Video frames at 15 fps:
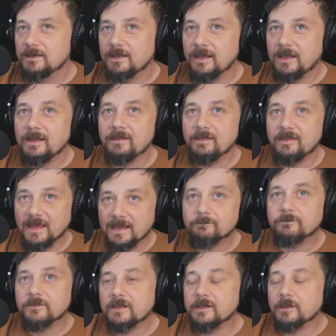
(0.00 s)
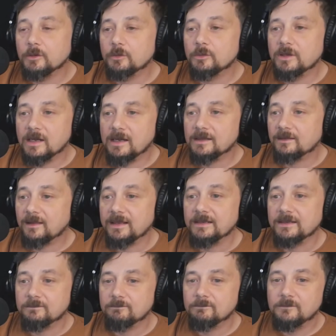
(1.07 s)
And that video got like,
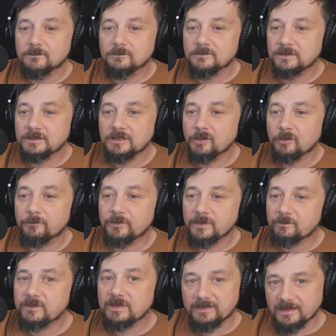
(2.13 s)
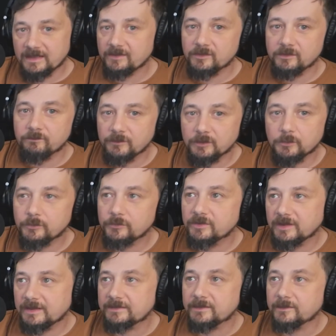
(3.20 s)
50,000 views
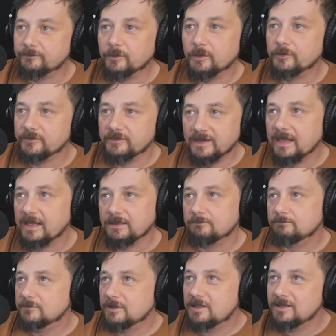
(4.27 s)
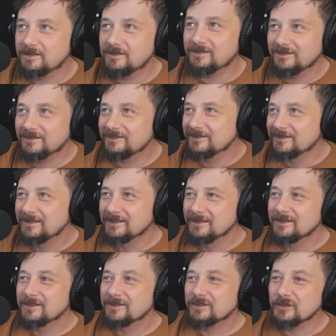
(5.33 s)
like the first day.
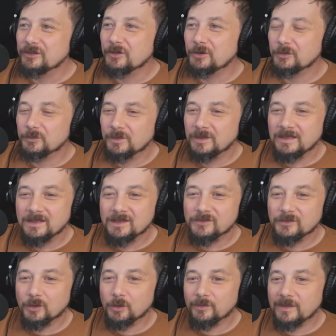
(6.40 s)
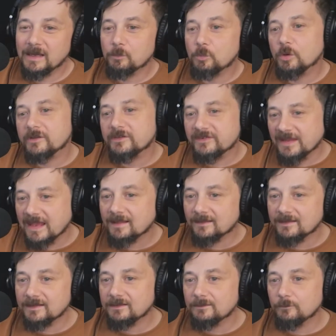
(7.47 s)
you know, so that word
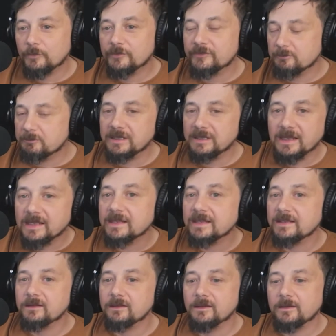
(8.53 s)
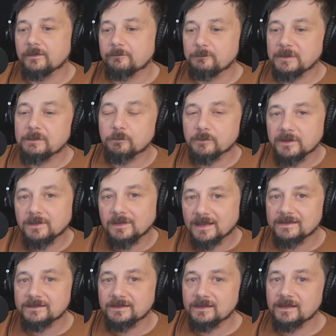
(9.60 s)
salad was the beginning of me
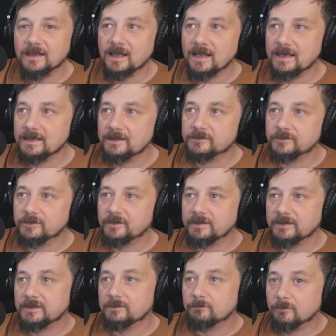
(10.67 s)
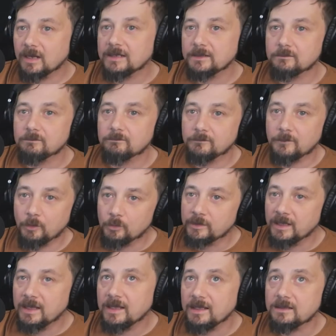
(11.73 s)
realizing that I actually can write
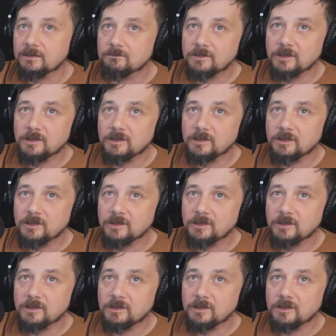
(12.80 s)
okay.